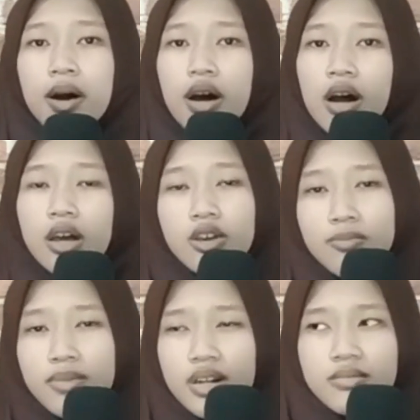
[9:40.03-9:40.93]

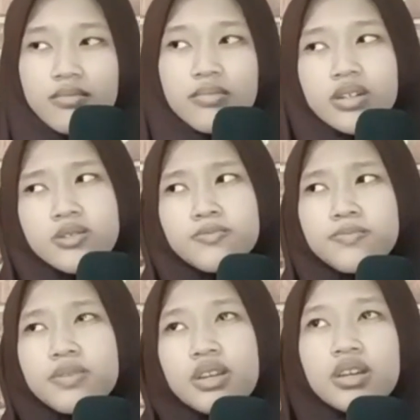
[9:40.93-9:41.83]
human must
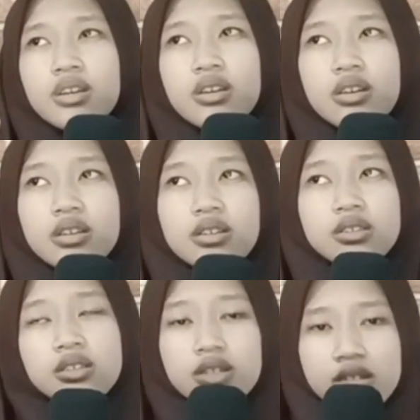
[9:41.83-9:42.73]
be
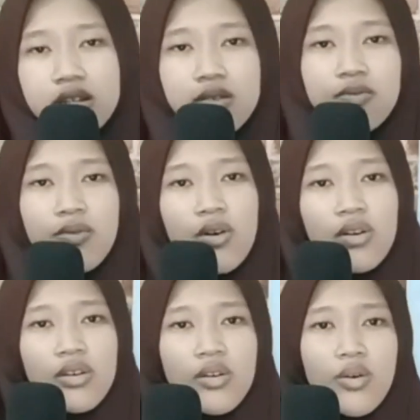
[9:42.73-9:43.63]
searching
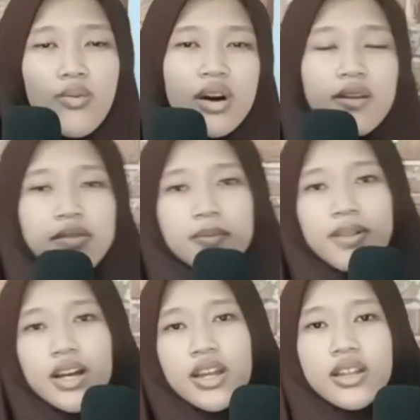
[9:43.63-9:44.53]
for one of the
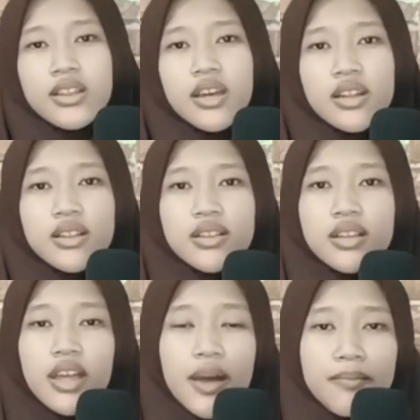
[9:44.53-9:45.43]
planet that
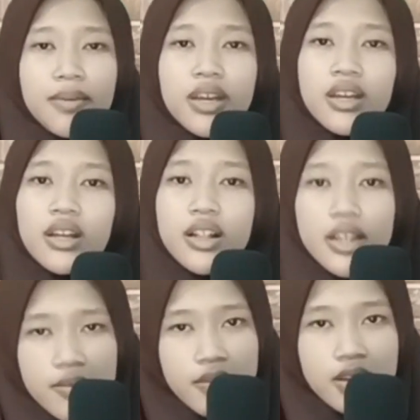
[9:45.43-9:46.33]
can be
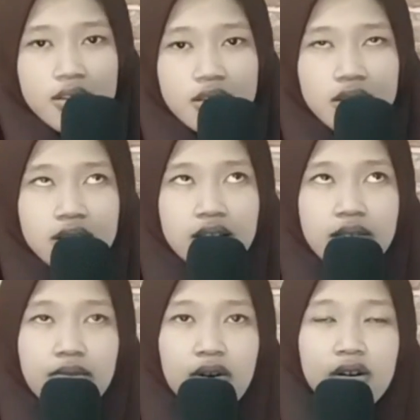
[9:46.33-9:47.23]
living
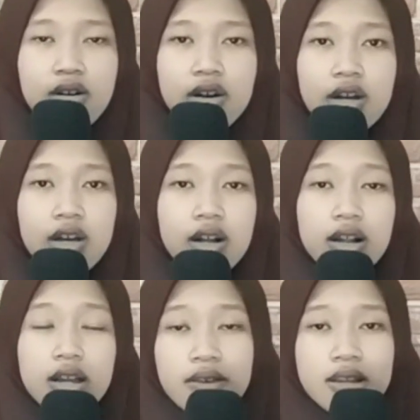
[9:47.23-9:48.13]
for
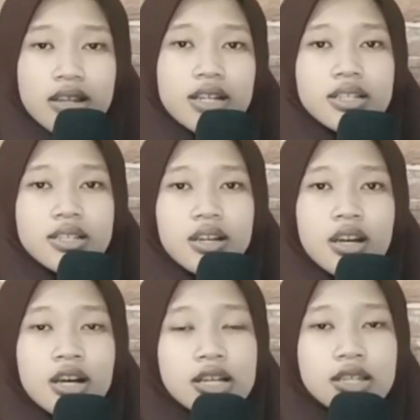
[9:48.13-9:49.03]
living things
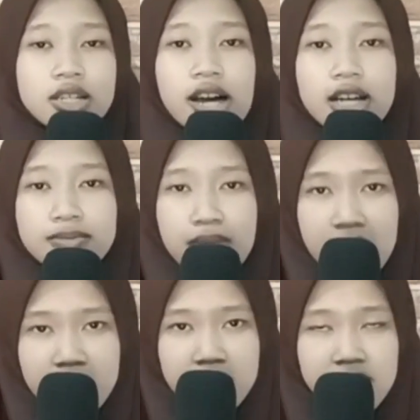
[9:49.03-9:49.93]
such as
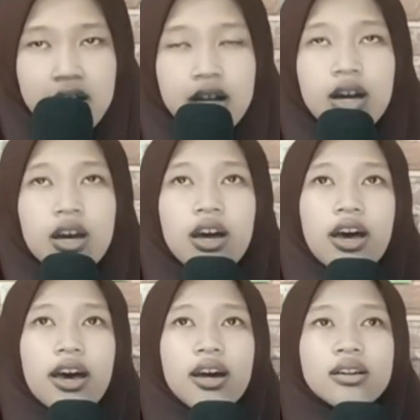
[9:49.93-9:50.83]
Mars.
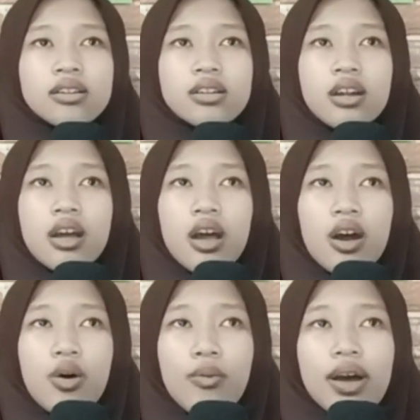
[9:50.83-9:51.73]
And
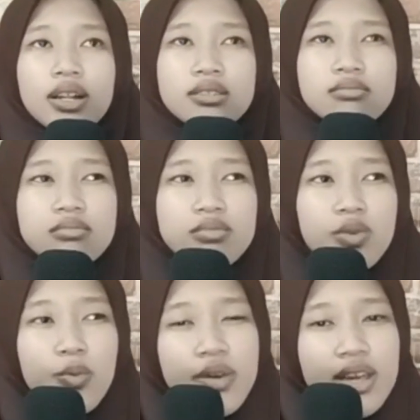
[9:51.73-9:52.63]

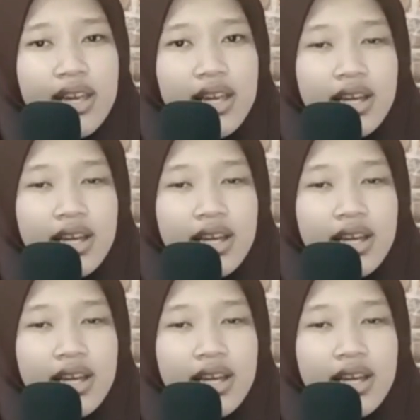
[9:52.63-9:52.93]
when we